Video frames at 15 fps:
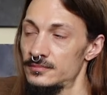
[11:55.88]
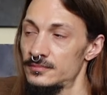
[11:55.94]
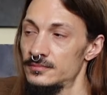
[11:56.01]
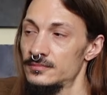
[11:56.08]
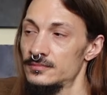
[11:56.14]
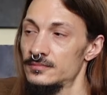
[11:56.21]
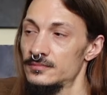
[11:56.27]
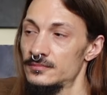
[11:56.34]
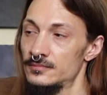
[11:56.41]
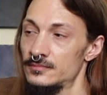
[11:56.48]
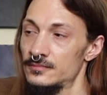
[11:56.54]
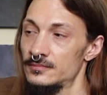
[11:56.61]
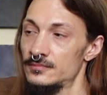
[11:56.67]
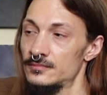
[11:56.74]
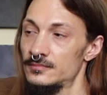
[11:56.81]

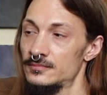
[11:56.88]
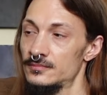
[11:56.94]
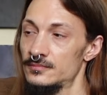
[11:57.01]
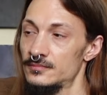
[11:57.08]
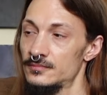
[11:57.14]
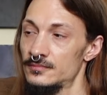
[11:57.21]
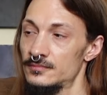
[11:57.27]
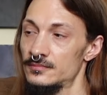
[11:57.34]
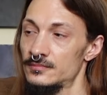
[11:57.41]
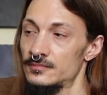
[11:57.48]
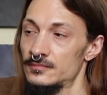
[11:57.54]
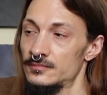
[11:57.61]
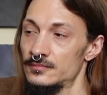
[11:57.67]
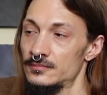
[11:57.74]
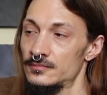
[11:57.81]

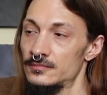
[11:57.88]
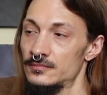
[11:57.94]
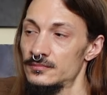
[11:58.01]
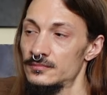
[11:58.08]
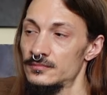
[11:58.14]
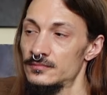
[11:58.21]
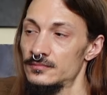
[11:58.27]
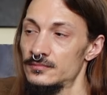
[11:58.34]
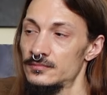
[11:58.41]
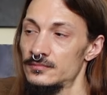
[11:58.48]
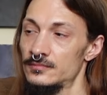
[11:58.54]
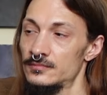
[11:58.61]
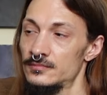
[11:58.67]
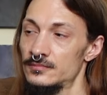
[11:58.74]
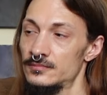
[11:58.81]

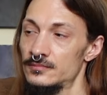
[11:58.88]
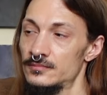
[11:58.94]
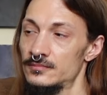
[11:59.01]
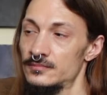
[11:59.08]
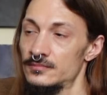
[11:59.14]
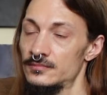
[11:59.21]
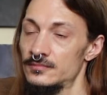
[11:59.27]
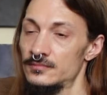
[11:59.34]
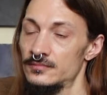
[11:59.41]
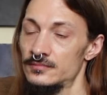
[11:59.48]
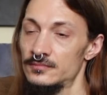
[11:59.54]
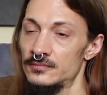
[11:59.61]
The person shown says nothing.